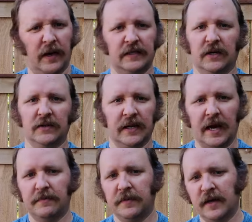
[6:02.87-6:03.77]
West Coast
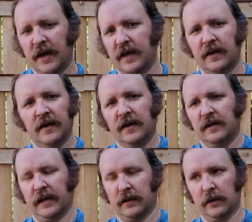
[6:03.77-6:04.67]
IPA
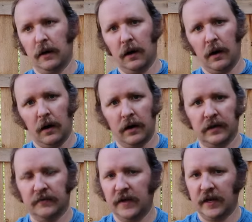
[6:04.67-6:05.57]
like
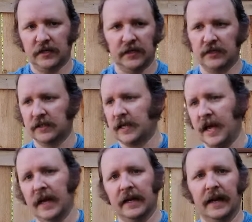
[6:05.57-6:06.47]
long finish that's just
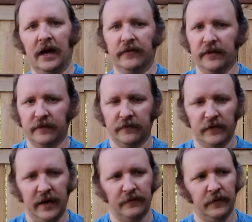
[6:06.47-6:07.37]
hanging out there
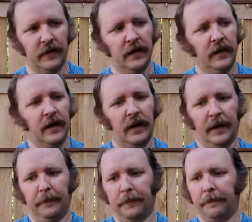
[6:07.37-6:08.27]
forever.
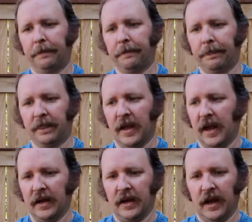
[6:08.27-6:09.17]

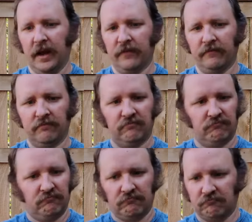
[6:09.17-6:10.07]
And
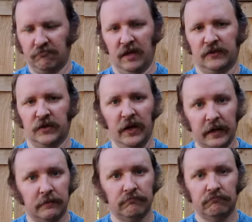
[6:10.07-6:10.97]
it's
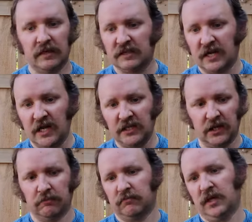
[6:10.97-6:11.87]
good. It's
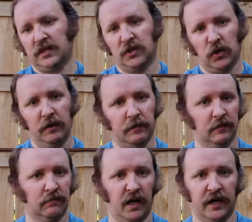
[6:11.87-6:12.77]
tasty. It's
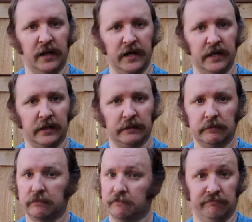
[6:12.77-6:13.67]
enjoyable. I like it.
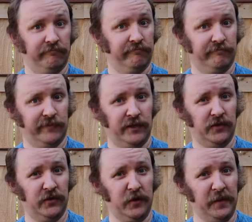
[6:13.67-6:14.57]

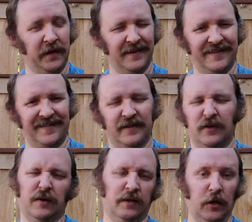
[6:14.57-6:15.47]
So sue me.
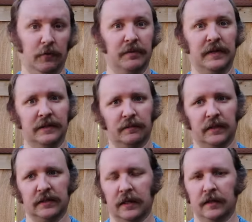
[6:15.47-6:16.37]
Or don't, please, please.